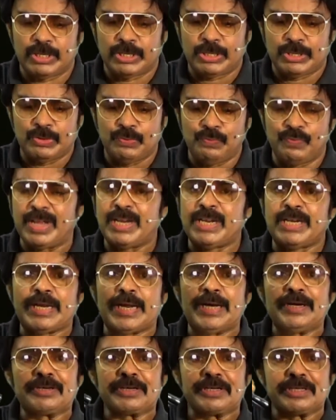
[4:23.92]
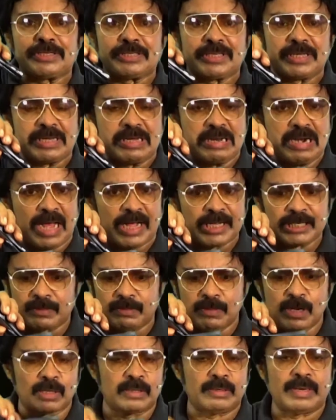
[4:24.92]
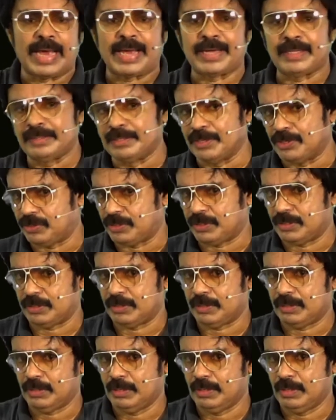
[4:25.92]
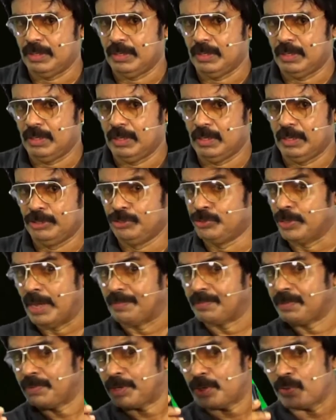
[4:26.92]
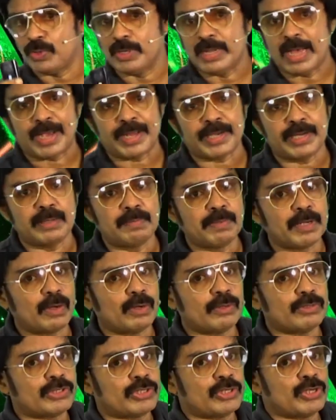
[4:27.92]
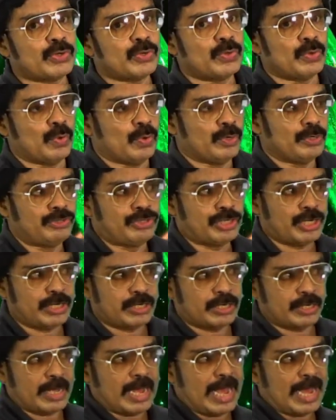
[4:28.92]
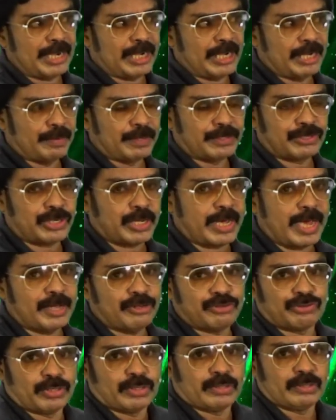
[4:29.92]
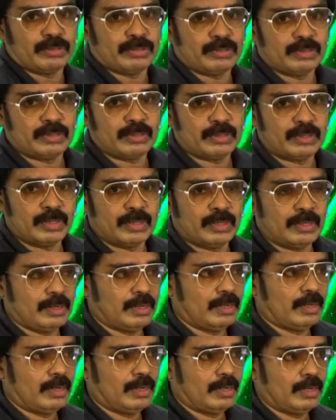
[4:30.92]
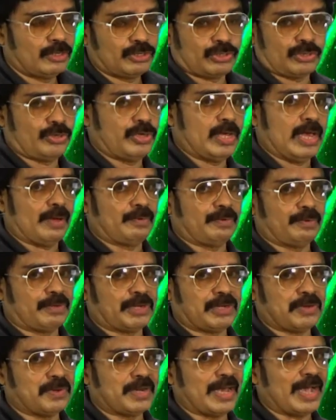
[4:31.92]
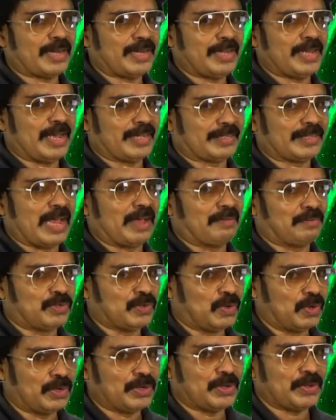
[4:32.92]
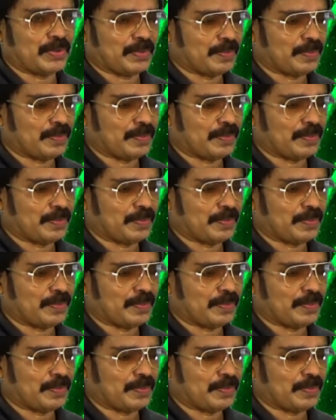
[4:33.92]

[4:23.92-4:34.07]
when it enters a glass block like this. You have a very good idea because you did an investigation. So you have a very good idea, as I have told you.